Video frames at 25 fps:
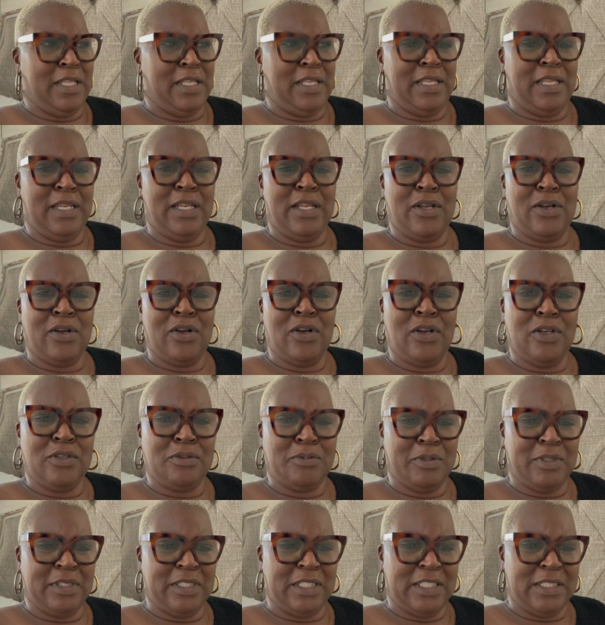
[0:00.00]
and the girls
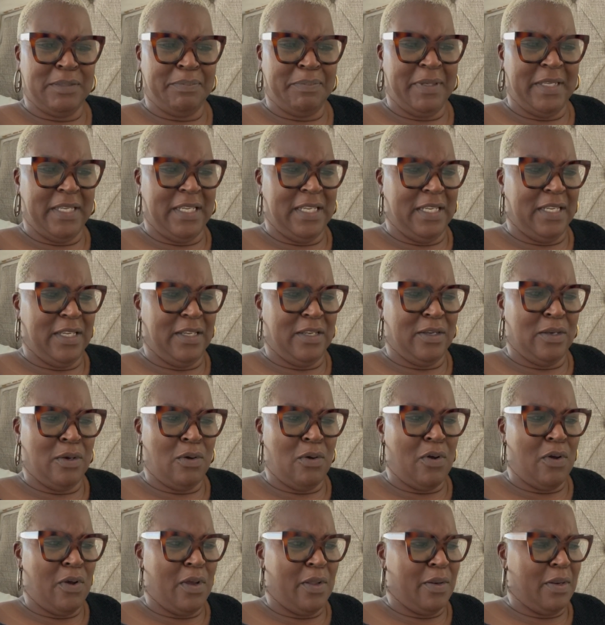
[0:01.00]
would just be
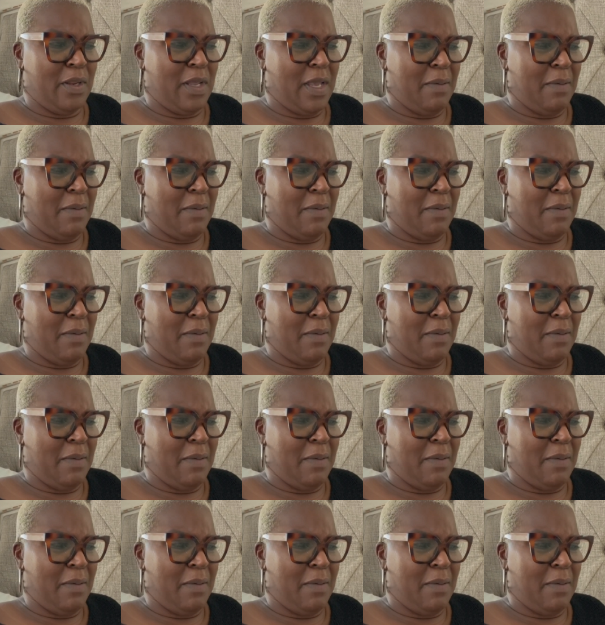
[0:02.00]
going,